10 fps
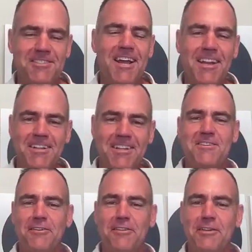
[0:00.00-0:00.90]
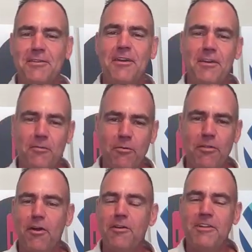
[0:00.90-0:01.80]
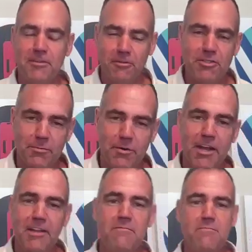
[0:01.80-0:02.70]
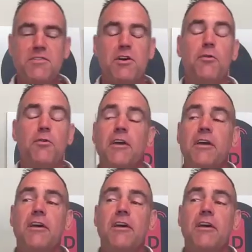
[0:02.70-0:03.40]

just not necessarily with our dealership, right? So